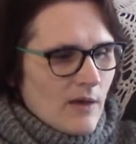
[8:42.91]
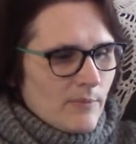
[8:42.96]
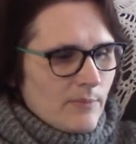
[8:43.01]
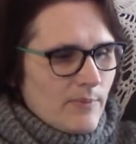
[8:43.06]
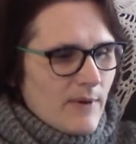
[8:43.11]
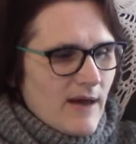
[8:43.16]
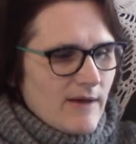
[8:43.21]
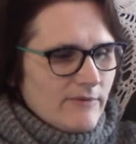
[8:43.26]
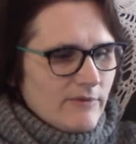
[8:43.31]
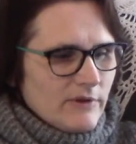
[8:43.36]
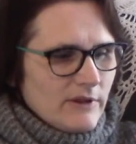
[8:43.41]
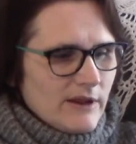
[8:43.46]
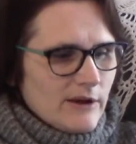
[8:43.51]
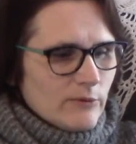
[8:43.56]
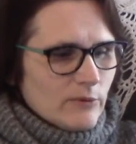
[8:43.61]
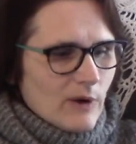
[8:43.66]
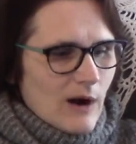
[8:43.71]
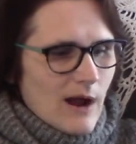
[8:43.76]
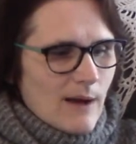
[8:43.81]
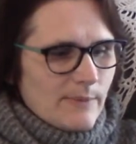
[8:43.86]
Beverly
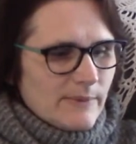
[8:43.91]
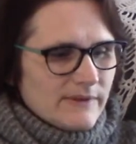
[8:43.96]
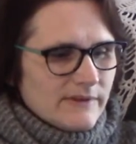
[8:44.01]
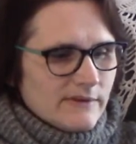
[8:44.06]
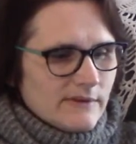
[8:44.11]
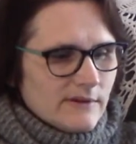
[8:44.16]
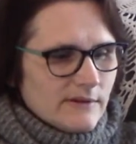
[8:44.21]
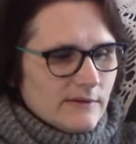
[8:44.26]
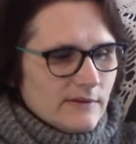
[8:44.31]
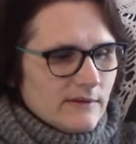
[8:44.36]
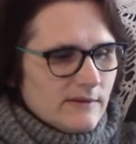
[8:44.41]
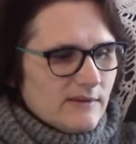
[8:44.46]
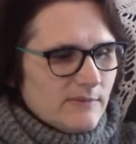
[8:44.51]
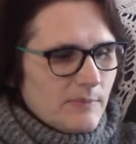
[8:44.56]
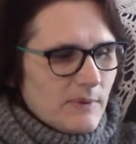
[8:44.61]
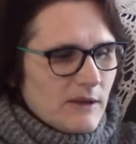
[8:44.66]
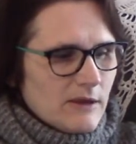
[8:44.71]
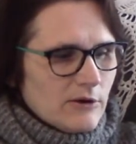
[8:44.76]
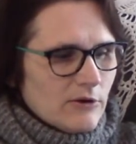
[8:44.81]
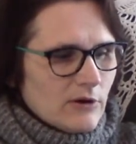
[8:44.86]
Robinson, the
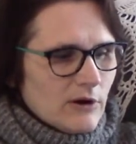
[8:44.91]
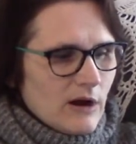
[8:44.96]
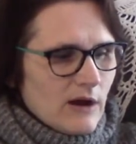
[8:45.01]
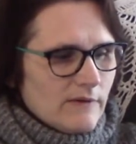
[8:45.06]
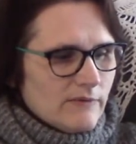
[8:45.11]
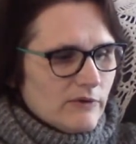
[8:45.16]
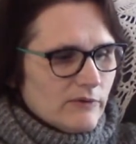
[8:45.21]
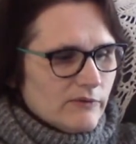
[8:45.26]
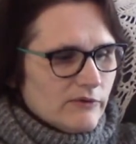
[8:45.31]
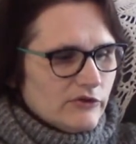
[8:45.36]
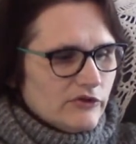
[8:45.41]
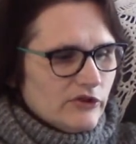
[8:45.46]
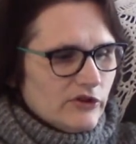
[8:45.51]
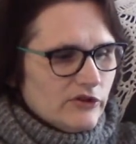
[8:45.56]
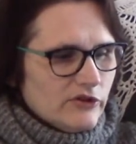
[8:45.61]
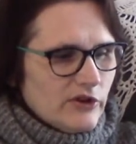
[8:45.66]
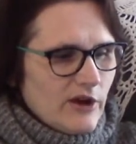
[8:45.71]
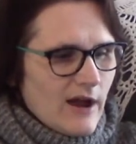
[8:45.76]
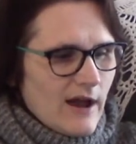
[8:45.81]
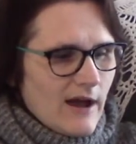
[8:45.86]
Speaker of the
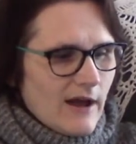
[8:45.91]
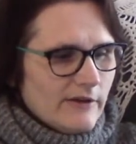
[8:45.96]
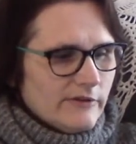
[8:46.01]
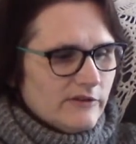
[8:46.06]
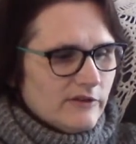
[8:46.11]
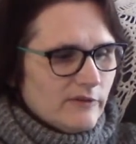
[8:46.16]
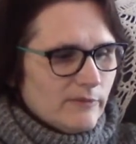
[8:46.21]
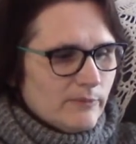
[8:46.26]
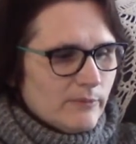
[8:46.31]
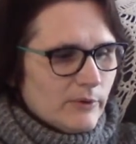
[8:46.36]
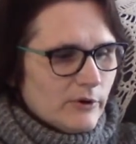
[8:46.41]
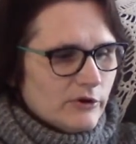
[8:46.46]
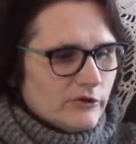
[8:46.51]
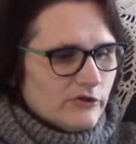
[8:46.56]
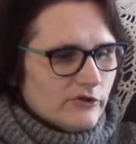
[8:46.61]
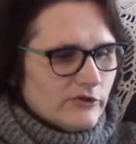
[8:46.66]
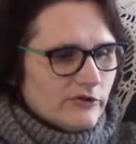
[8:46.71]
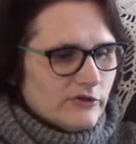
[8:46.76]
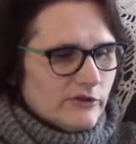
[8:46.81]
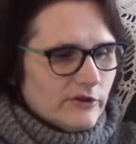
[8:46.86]
Virginia House of
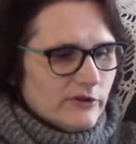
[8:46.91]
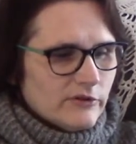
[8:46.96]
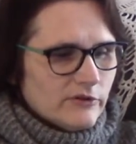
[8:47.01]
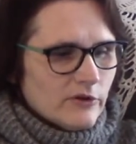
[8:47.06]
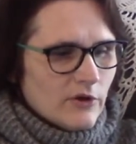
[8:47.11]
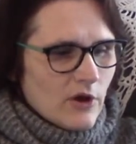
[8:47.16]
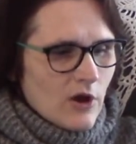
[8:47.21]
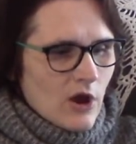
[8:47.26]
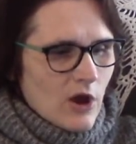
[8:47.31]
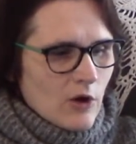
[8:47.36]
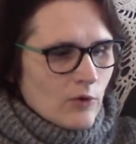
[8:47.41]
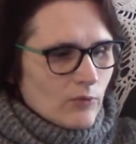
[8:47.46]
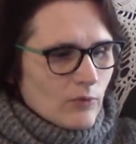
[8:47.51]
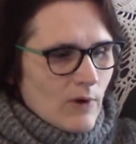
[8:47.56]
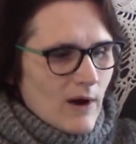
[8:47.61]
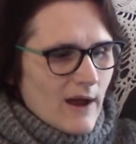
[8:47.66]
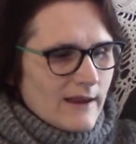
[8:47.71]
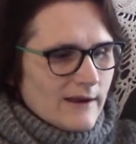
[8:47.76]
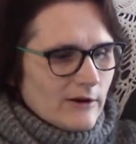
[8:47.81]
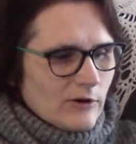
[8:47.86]
Burgesses,
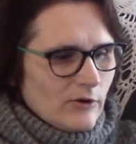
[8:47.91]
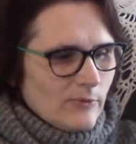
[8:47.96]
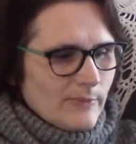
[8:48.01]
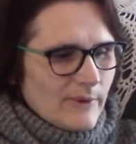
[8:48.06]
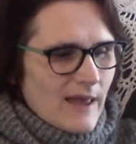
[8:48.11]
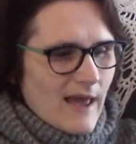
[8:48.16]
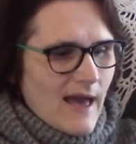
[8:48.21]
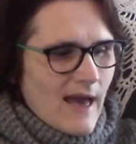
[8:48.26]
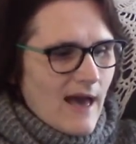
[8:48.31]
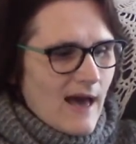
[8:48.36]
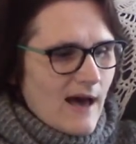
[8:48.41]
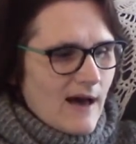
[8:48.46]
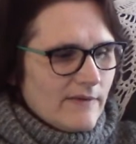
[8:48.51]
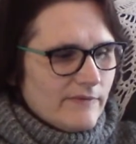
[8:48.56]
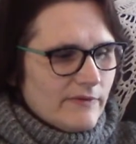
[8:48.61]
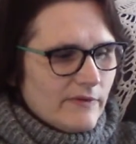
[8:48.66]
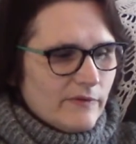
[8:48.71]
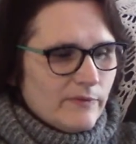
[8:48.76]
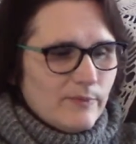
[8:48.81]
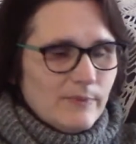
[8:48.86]
writing on
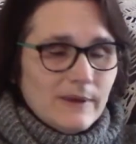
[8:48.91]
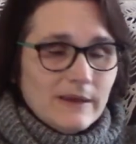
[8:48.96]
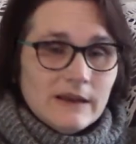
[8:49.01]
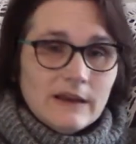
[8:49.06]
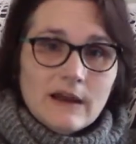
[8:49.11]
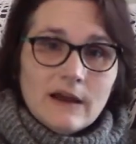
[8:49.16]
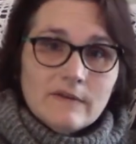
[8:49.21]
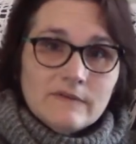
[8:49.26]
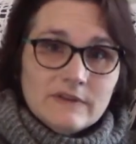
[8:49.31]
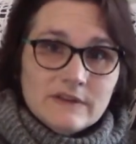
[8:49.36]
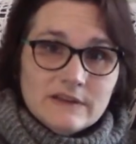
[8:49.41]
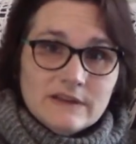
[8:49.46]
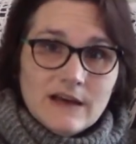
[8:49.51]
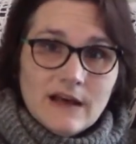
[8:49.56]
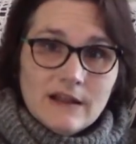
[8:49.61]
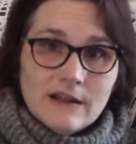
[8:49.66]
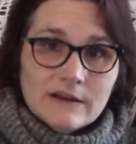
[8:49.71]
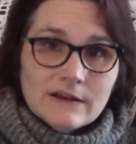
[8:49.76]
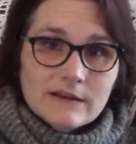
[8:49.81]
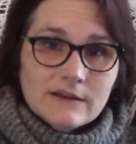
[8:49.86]
behalf of many of the
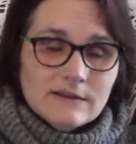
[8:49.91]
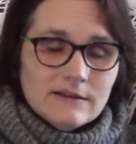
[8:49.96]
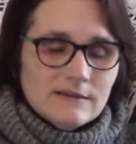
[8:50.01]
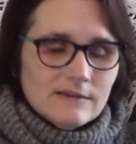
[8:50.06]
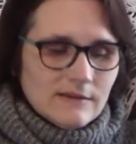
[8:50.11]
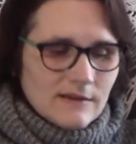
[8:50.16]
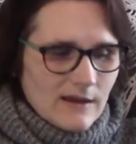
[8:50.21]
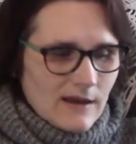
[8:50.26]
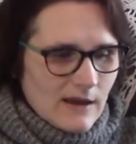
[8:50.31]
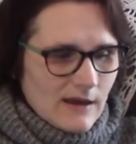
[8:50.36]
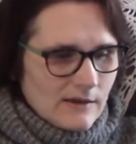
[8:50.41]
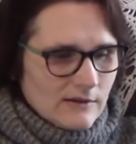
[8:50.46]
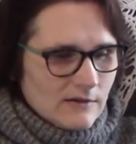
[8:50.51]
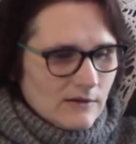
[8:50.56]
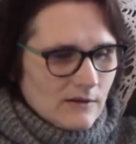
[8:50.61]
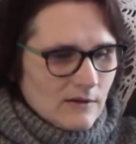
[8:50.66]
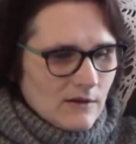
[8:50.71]
delegates, said,